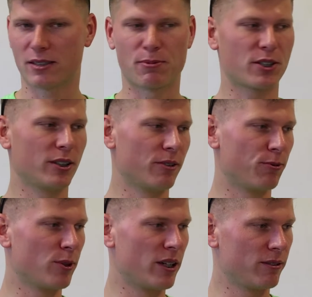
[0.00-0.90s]
Especially
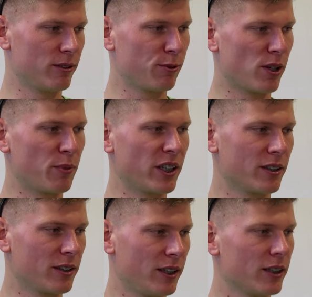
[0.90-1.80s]
if you are
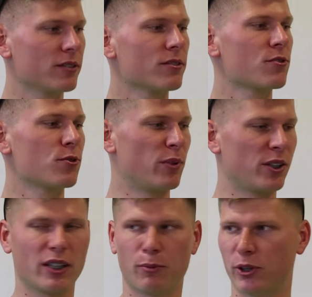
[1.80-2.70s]
making like super
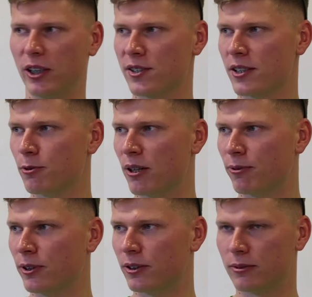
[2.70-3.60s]
detailed models and you
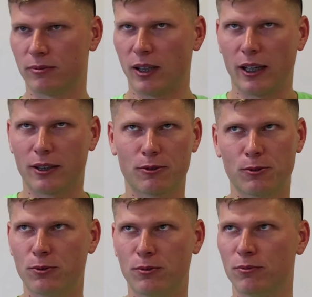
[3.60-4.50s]
have like
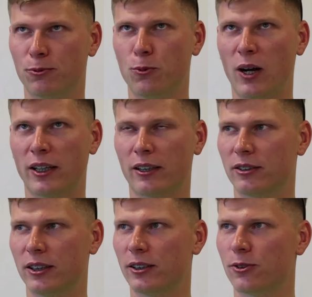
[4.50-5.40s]

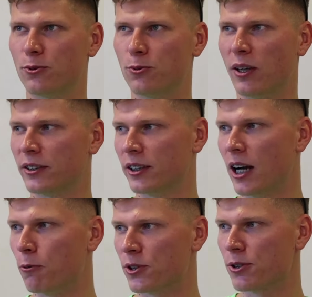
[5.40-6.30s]
100, 200
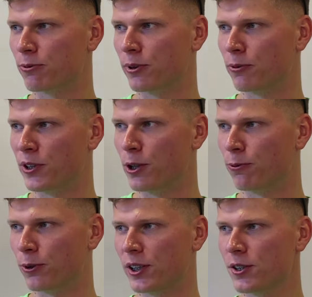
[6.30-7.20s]
hours of video
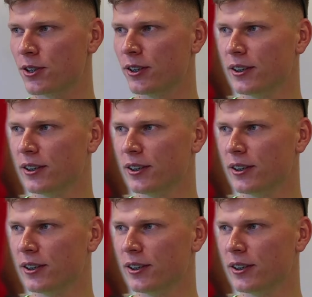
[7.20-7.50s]
footage.